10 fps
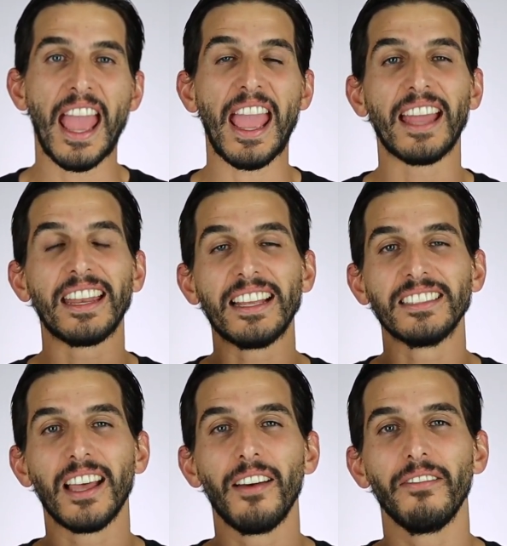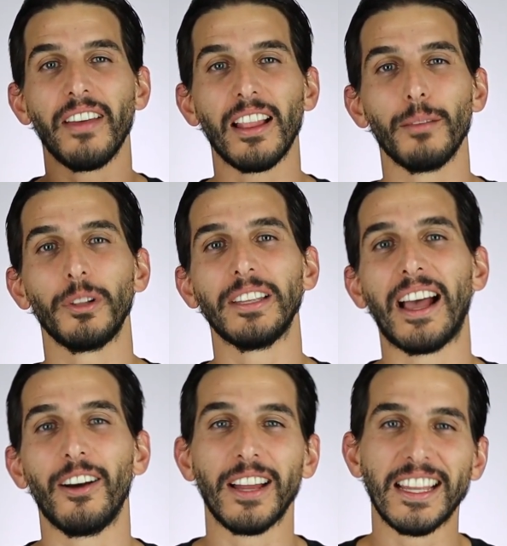and it's available
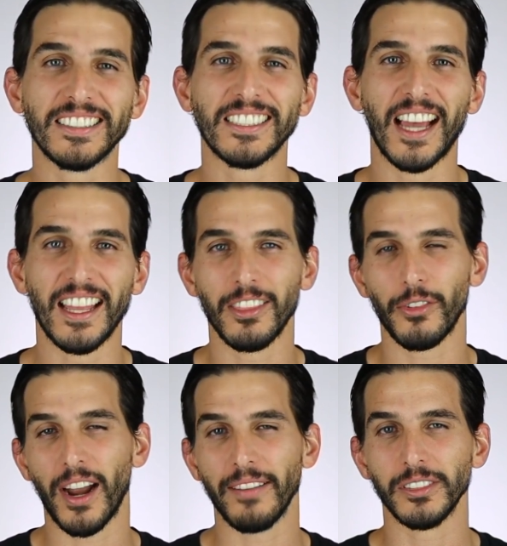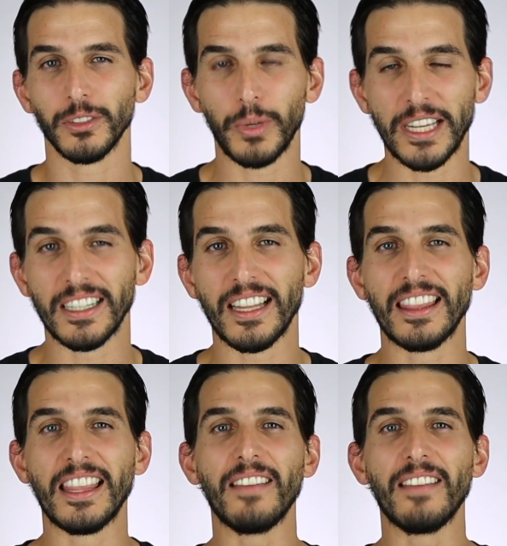now inside Thrive Suite,